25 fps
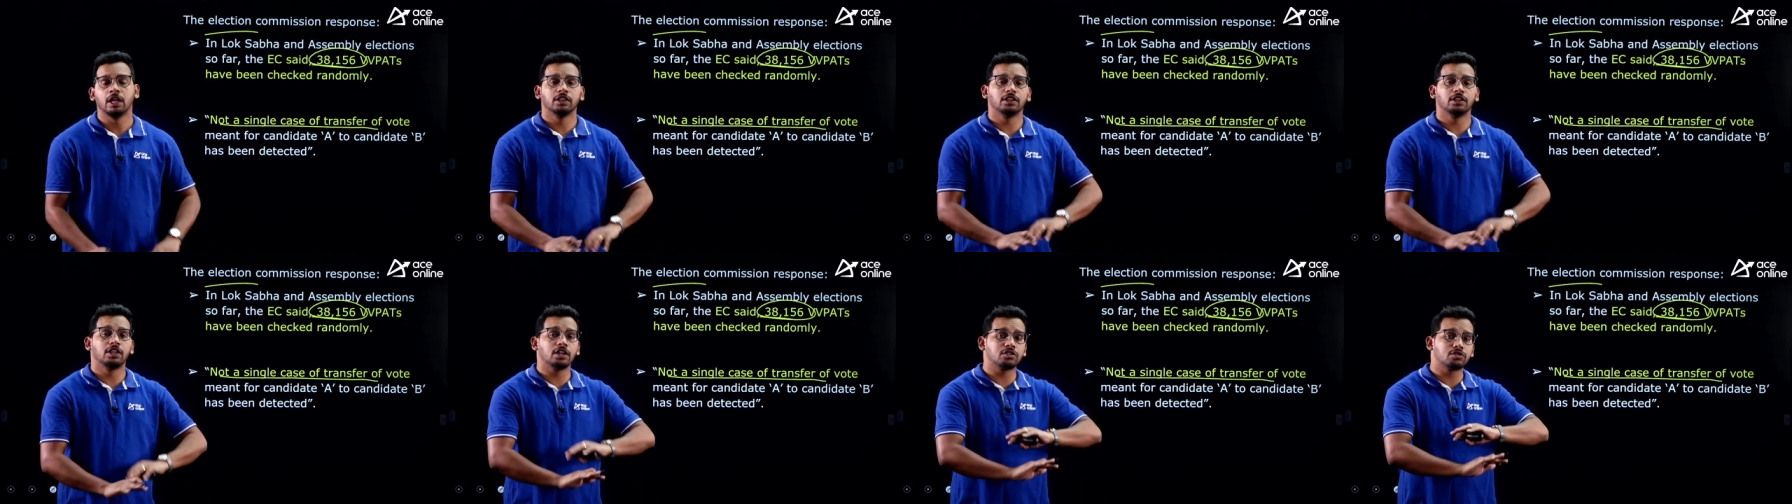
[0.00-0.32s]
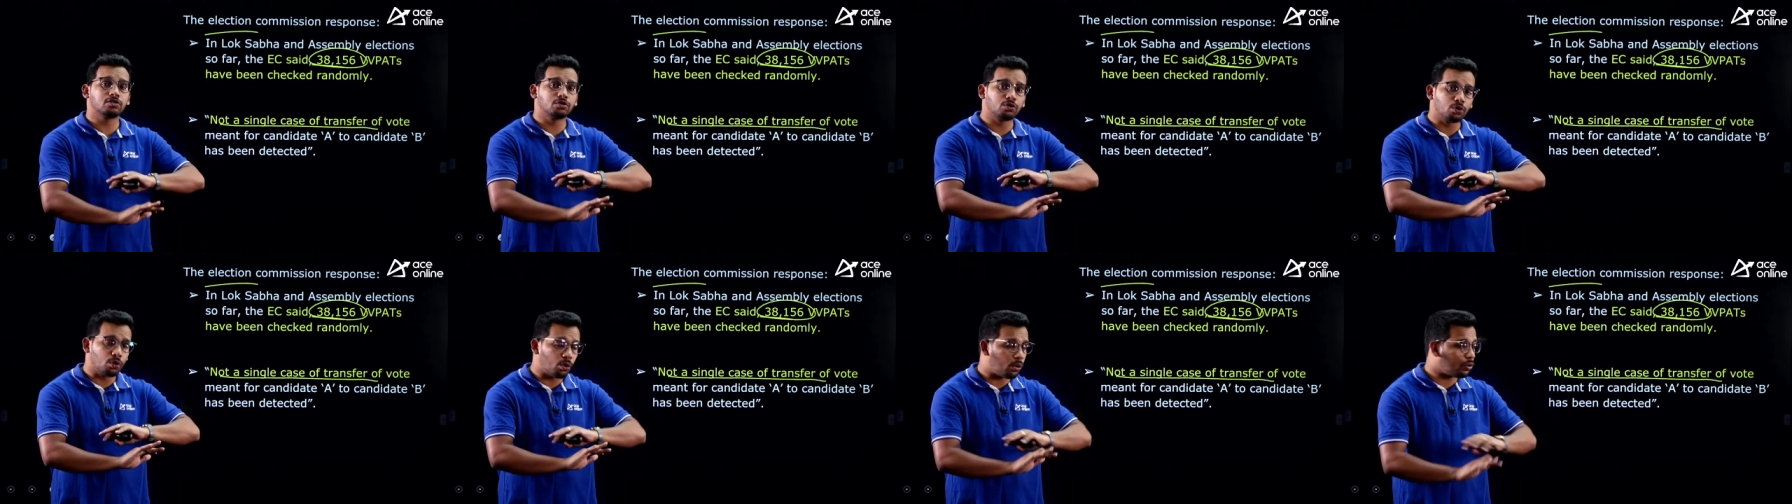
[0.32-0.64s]
There
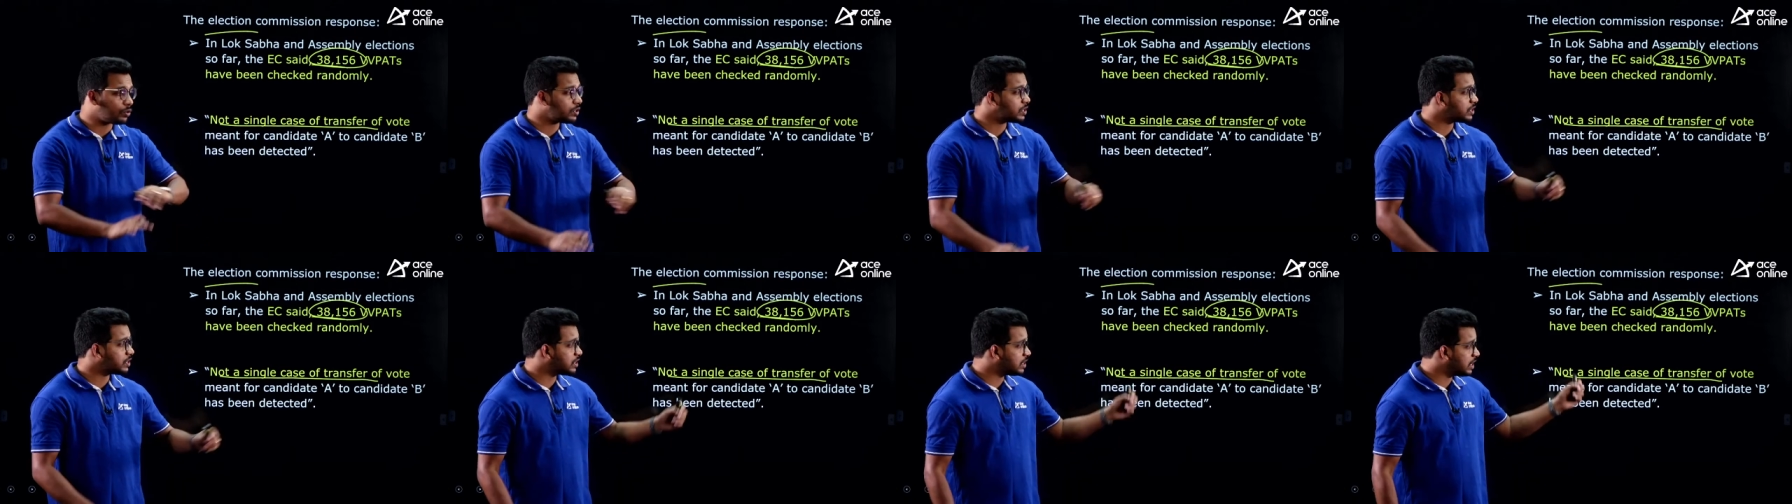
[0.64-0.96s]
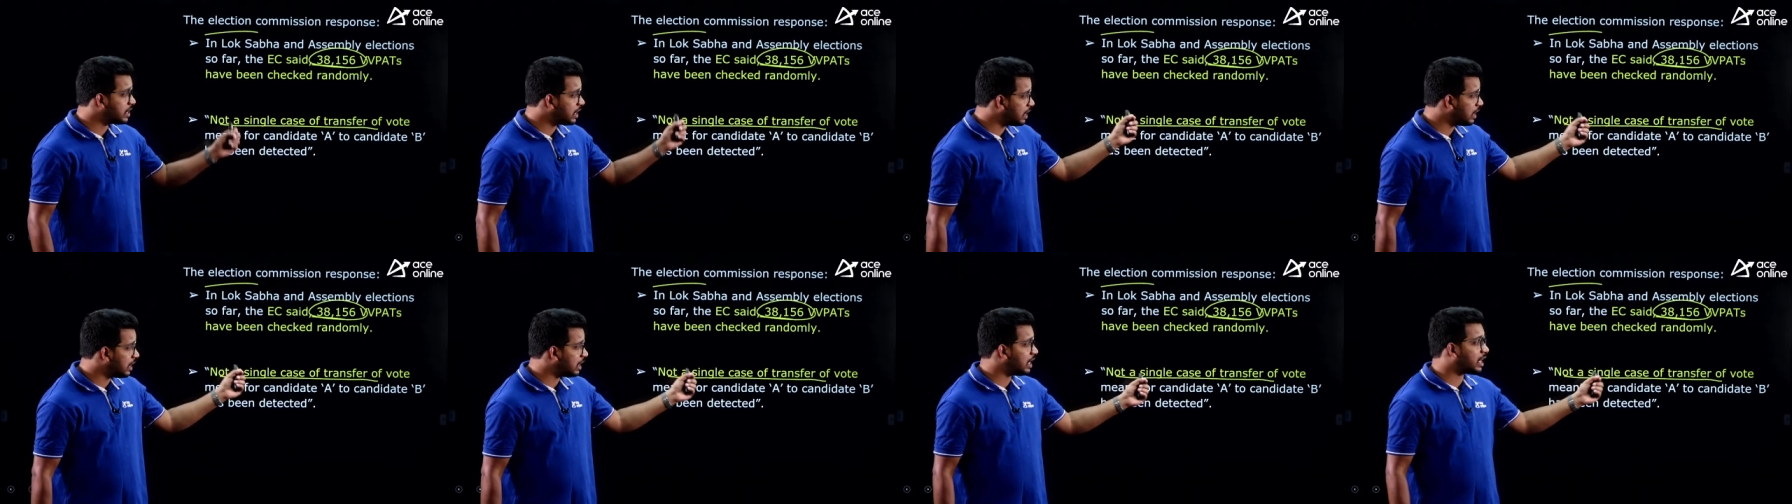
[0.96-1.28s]
is no
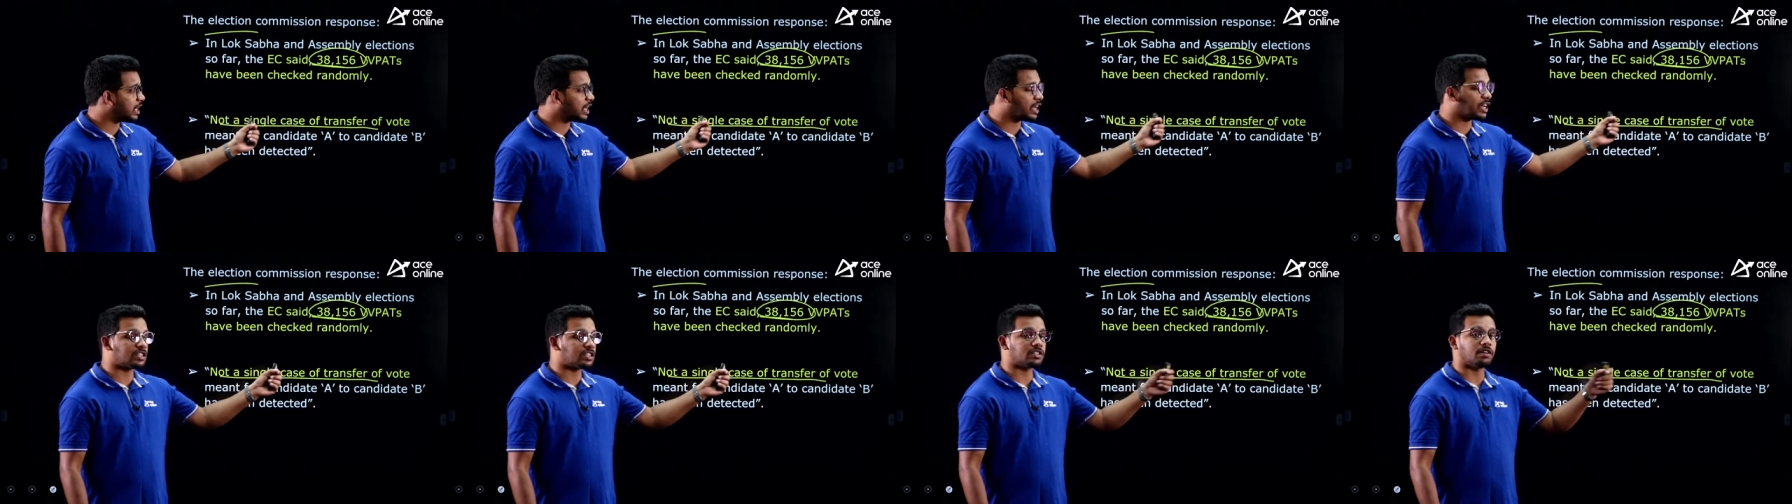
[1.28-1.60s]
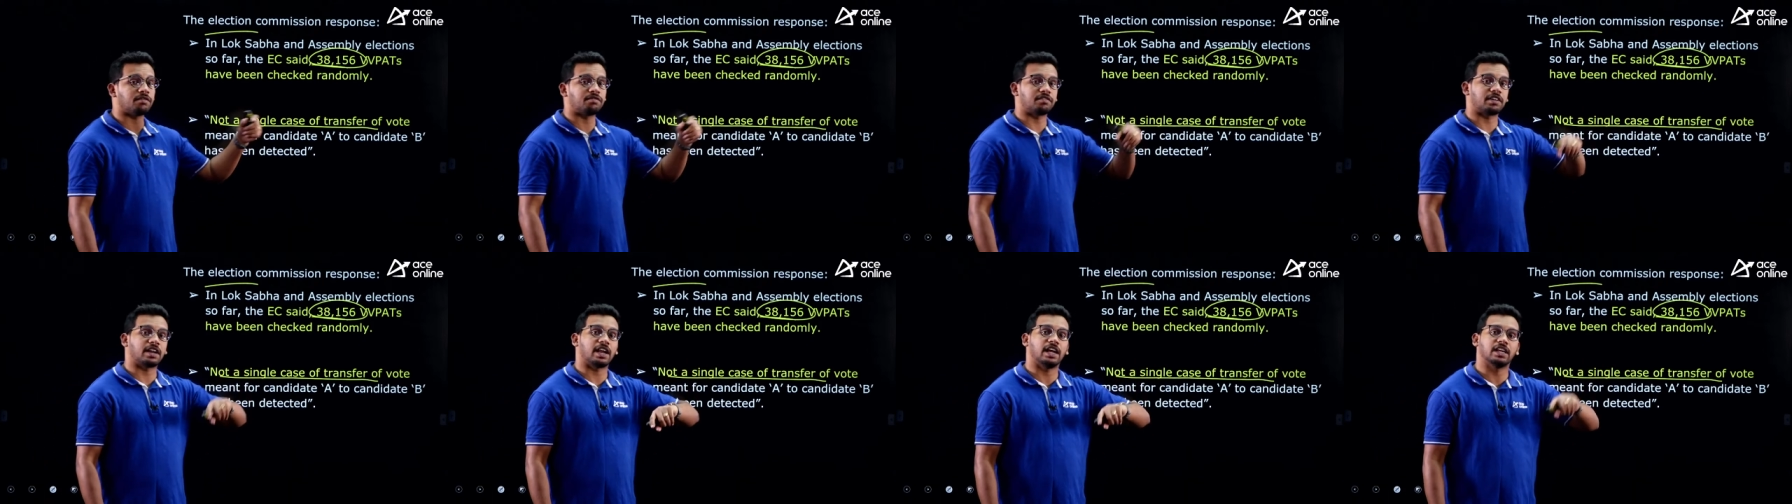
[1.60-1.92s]
single case
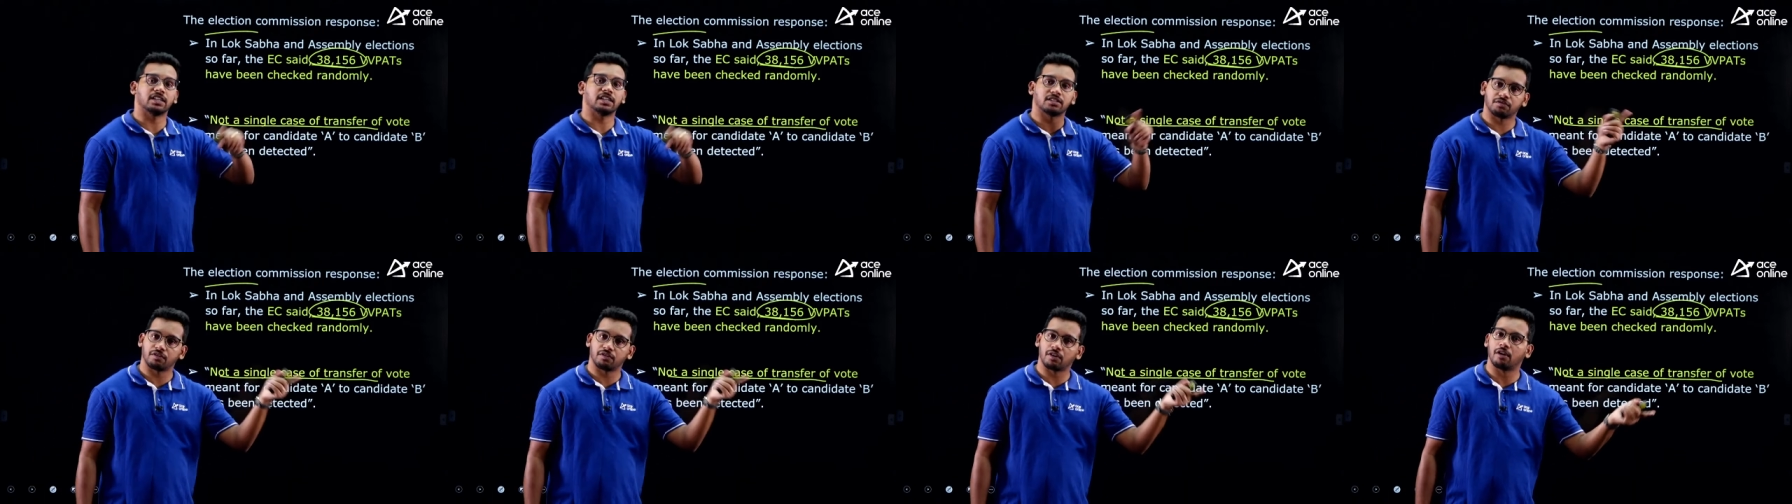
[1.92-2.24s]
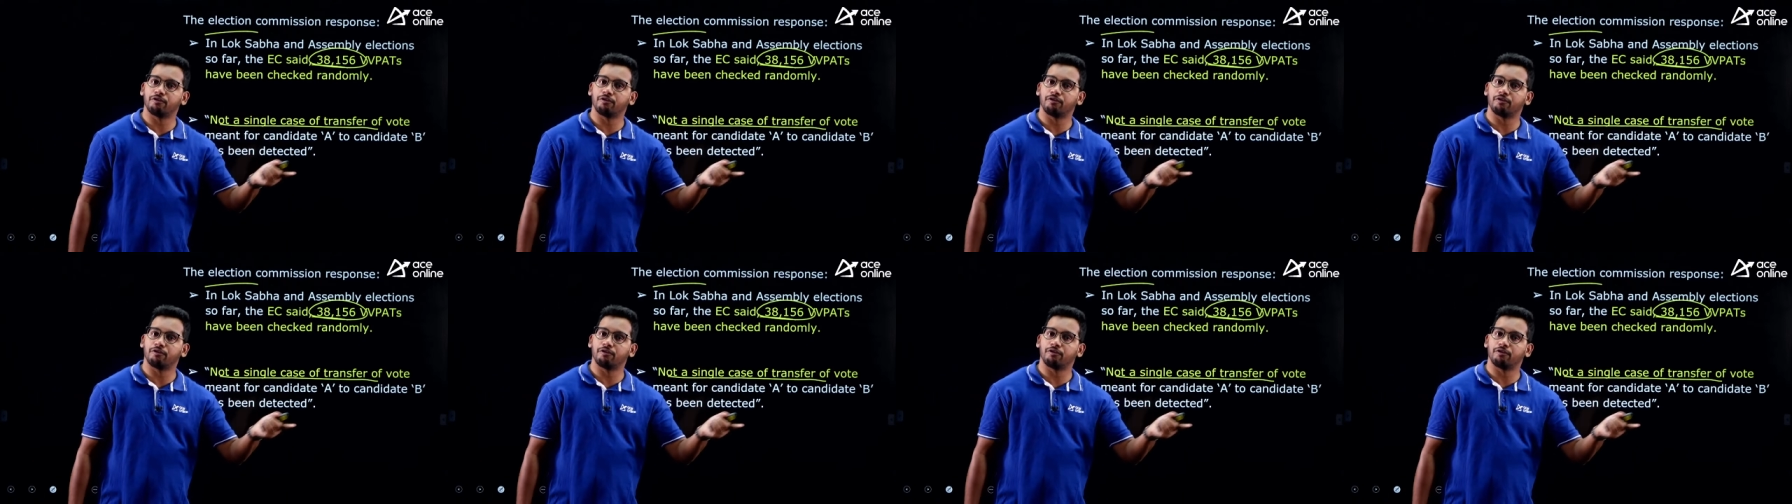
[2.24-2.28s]
of transfer